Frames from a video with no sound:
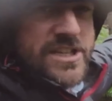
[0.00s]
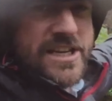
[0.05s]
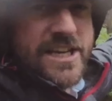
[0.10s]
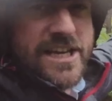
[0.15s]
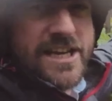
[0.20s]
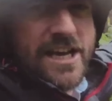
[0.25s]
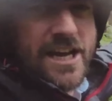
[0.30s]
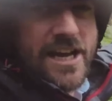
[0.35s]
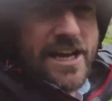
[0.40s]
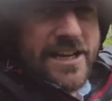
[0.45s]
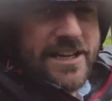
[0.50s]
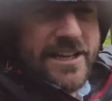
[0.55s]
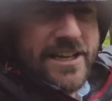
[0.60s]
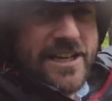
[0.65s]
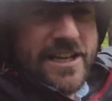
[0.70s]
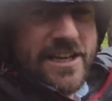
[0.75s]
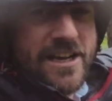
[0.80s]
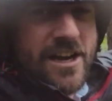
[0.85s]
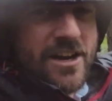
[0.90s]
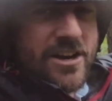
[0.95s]
in here
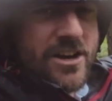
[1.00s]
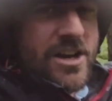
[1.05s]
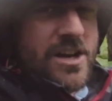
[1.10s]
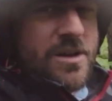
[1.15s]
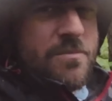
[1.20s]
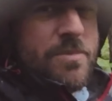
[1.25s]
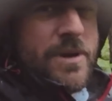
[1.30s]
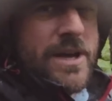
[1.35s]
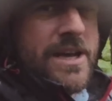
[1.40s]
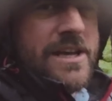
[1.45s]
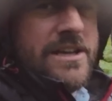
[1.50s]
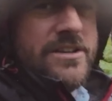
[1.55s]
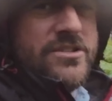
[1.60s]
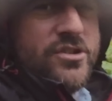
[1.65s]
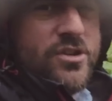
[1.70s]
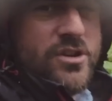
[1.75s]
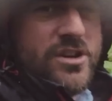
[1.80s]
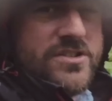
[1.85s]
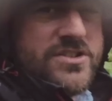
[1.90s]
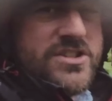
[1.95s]
are going to be
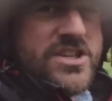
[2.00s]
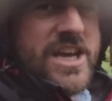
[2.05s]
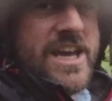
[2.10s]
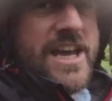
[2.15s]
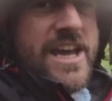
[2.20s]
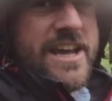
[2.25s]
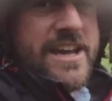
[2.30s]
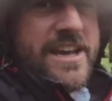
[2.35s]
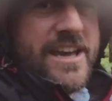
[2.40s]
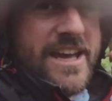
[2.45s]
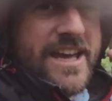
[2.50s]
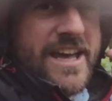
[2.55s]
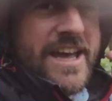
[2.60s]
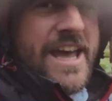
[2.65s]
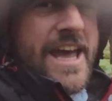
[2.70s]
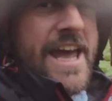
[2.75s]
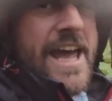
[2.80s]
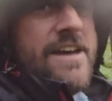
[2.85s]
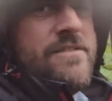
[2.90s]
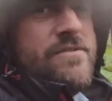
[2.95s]
sort of tick
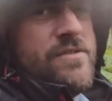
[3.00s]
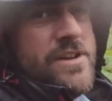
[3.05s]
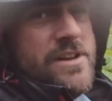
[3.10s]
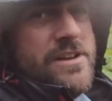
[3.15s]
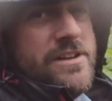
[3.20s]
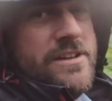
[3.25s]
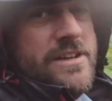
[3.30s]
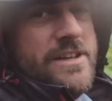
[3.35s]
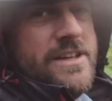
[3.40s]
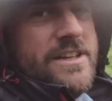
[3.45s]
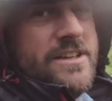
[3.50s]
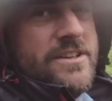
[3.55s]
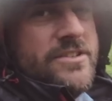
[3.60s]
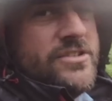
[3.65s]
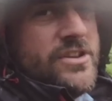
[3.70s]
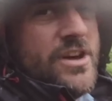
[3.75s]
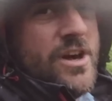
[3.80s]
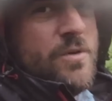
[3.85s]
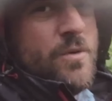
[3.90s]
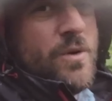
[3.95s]
heaven,
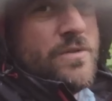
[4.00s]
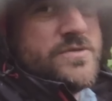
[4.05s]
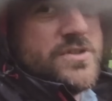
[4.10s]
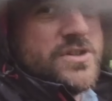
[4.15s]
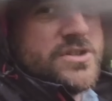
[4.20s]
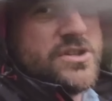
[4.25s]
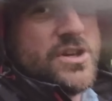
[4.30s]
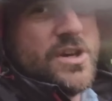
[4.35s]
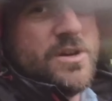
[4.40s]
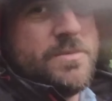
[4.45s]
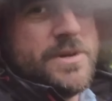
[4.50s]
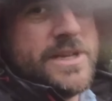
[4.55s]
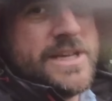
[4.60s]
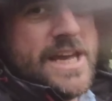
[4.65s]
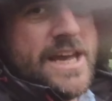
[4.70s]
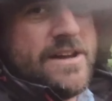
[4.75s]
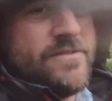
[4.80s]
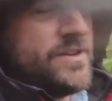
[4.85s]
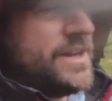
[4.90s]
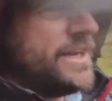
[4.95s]
so I've just got to be
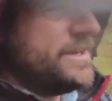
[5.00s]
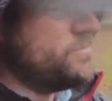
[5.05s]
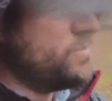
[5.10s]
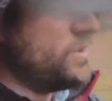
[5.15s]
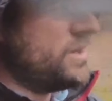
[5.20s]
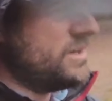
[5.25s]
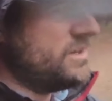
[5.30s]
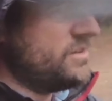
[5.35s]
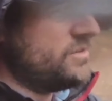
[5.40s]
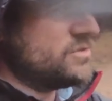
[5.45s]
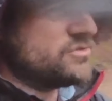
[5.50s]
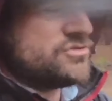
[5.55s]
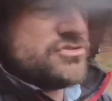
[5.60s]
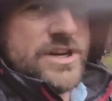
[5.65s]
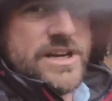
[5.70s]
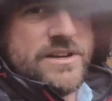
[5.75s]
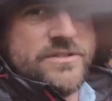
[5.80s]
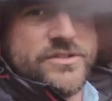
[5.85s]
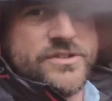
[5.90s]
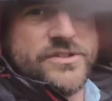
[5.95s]
careful. I am wearing long
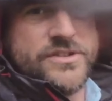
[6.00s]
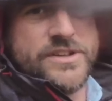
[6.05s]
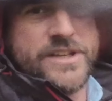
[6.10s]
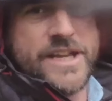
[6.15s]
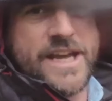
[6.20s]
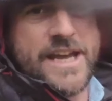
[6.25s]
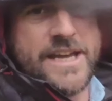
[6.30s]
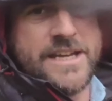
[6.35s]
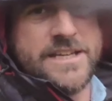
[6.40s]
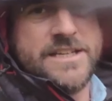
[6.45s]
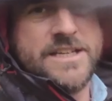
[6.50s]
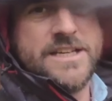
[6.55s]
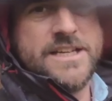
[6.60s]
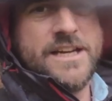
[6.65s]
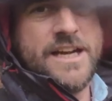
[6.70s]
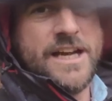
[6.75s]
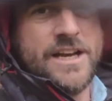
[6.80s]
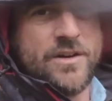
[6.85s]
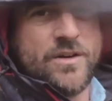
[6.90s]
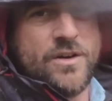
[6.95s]
trousers today,
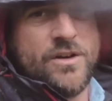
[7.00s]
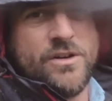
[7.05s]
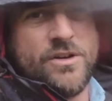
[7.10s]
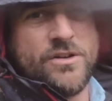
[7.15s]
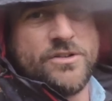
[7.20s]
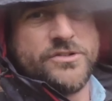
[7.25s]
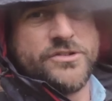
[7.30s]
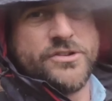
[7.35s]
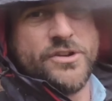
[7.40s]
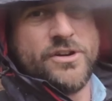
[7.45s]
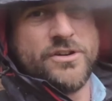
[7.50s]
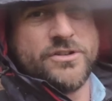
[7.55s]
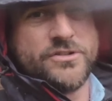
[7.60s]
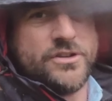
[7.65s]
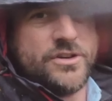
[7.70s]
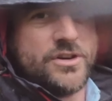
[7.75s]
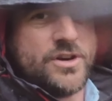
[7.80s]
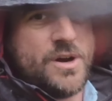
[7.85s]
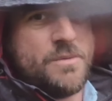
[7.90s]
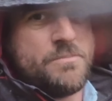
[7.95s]
and I've got long socks,
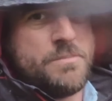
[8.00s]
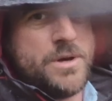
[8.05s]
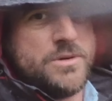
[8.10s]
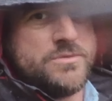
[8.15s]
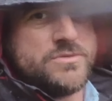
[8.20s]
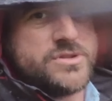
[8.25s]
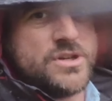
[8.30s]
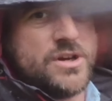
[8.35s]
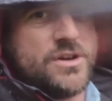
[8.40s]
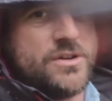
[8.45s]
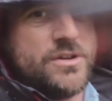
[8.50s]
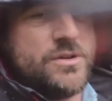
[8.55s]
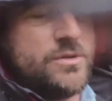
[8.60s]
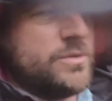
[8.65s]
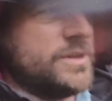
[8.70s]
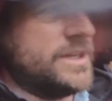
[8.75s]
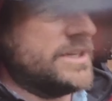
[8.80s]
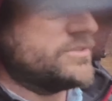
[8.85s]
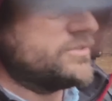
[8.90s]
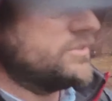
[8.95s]
and I've got boots on and
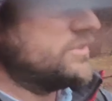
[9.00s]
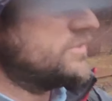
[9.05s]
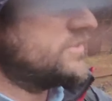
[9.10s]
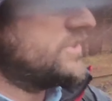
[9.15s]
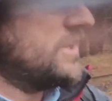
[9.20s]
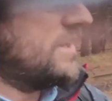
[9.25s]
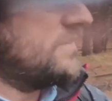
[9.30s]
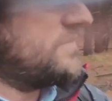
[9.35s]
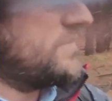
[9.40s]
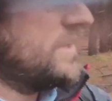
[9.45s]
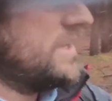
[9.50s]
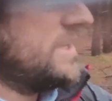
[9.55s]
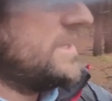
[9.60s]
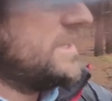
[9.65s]
all that sort of stuff,